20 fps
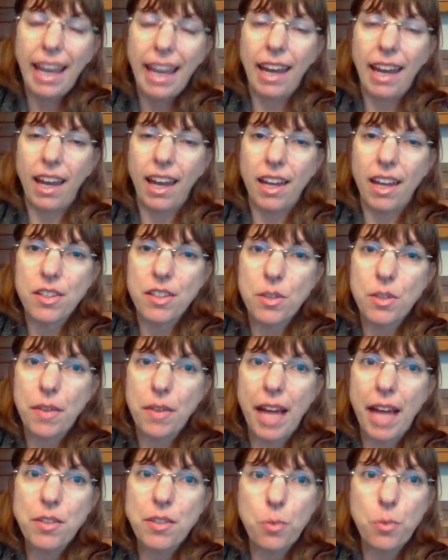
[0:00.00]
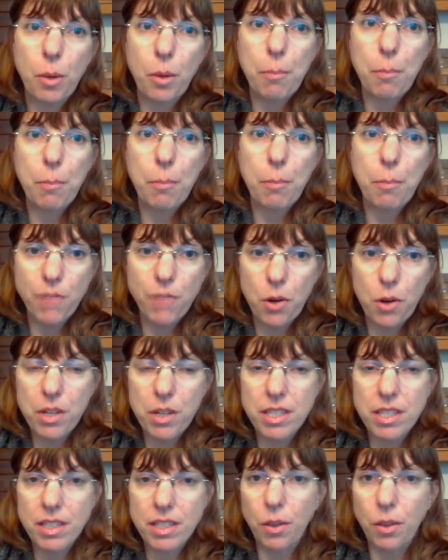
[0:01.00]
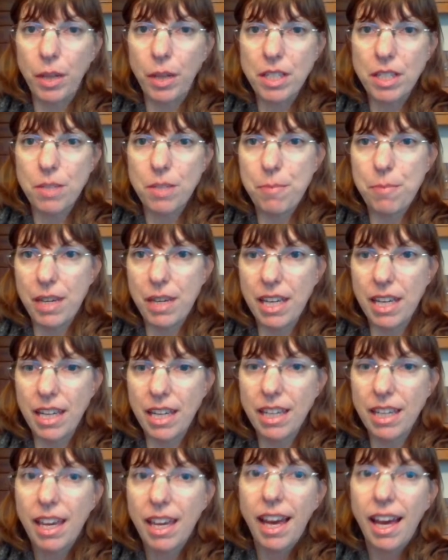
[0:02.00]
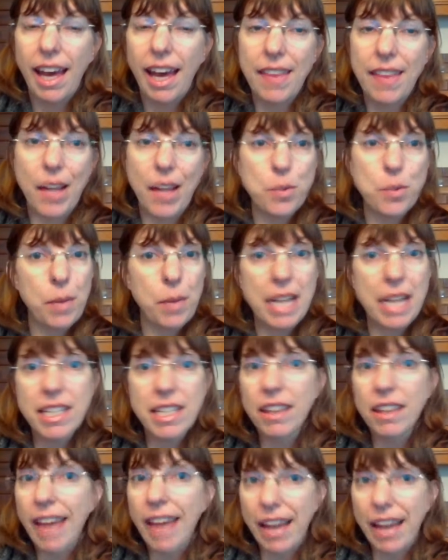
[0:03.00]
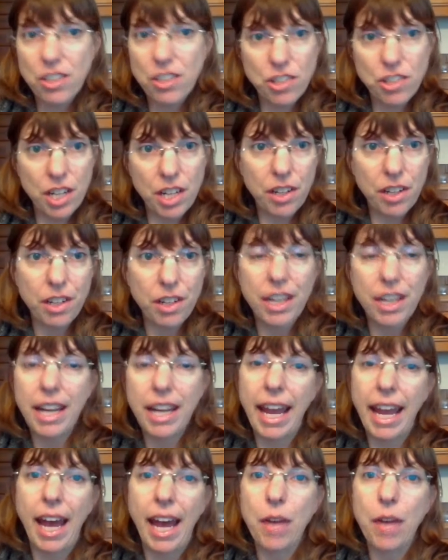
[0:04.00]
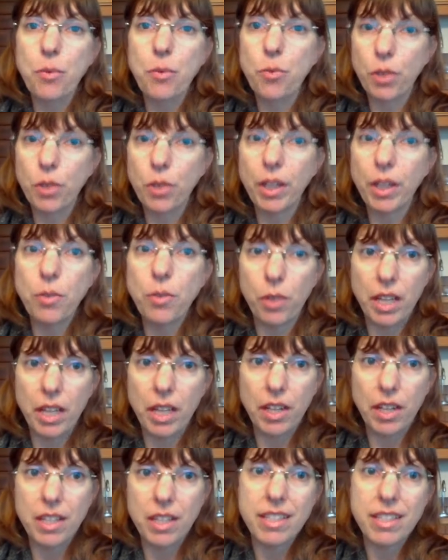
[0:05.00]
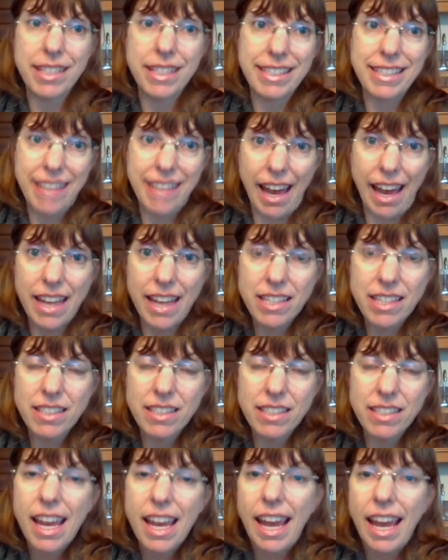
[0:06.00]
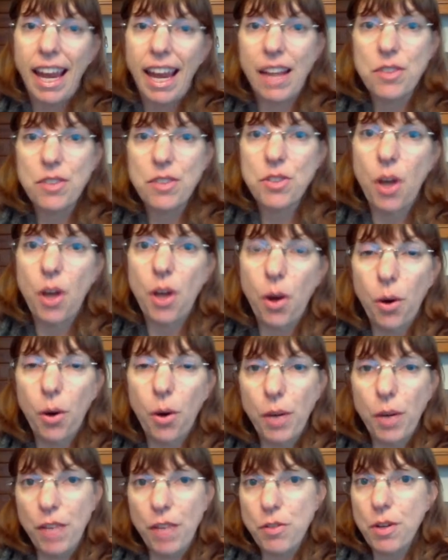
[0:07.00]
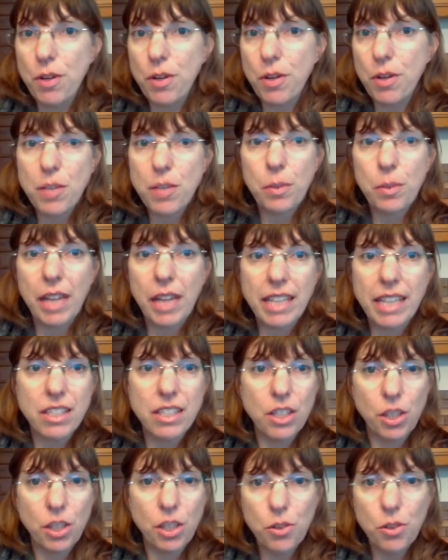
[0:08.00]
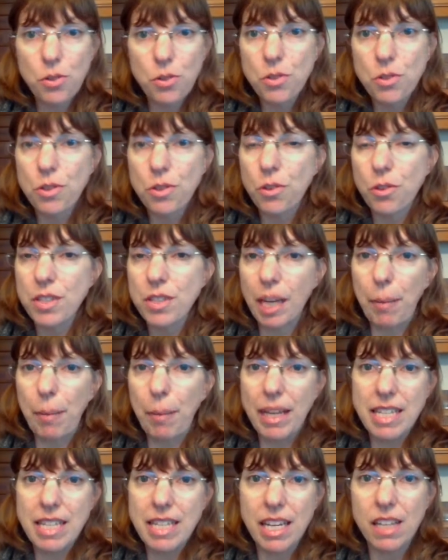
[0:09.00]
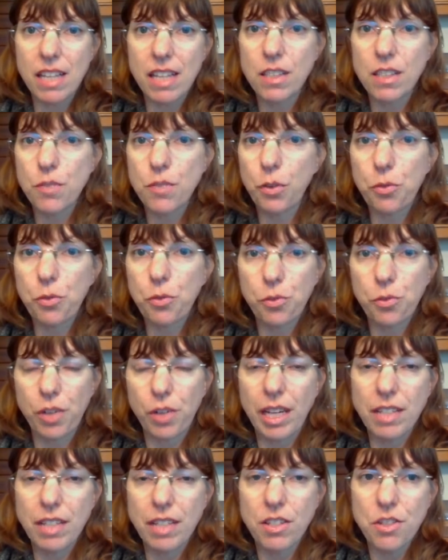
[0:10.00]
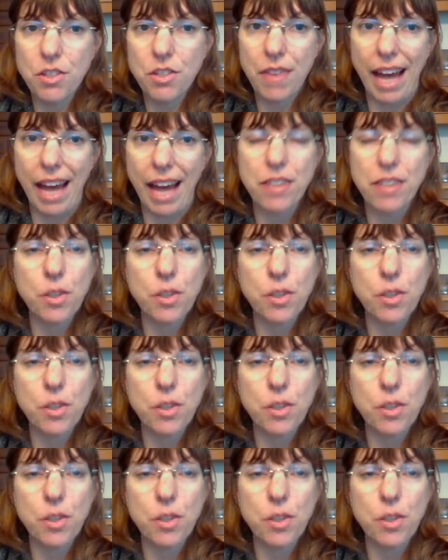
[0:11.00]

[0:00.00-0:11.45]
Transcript: And so that's what my focus is going to be. And that's what I did last year. And I had really, really good success. And so if you guys would like to use those same ideas, feel free to do that.